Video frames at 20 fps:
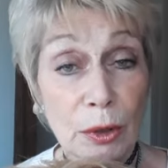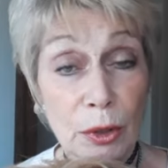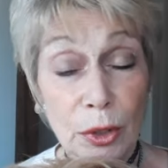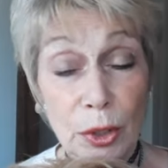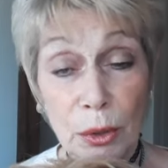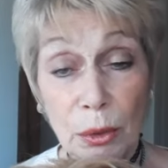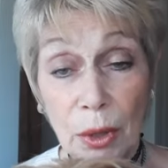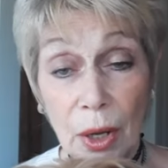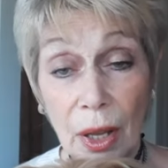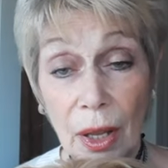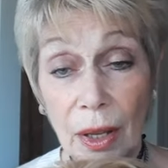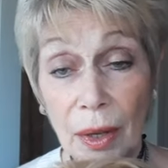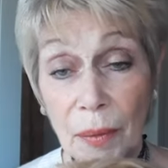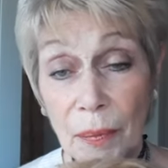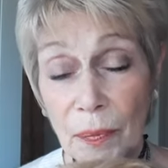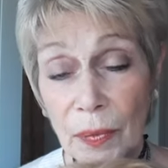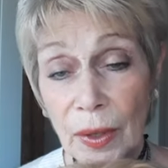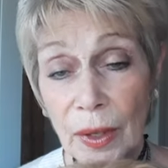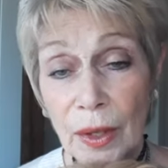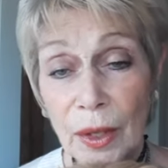the UK.
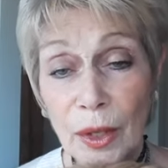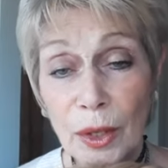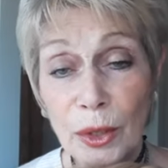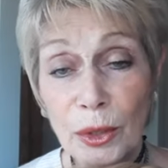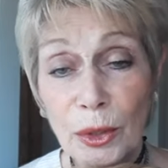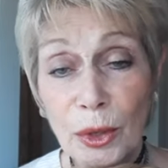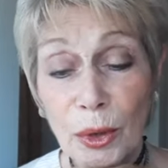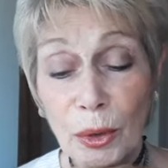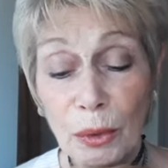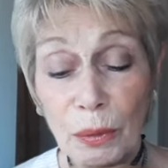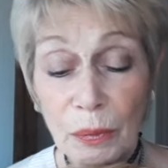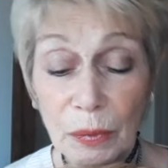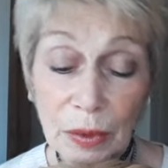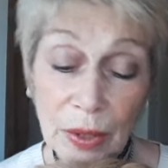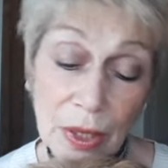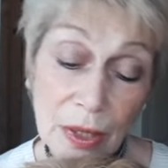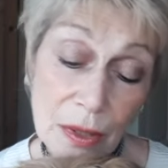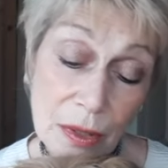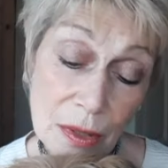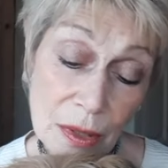So
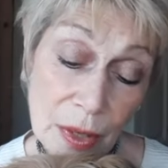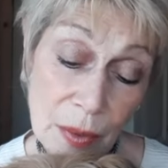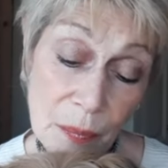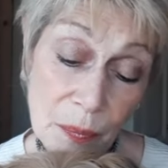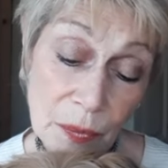it's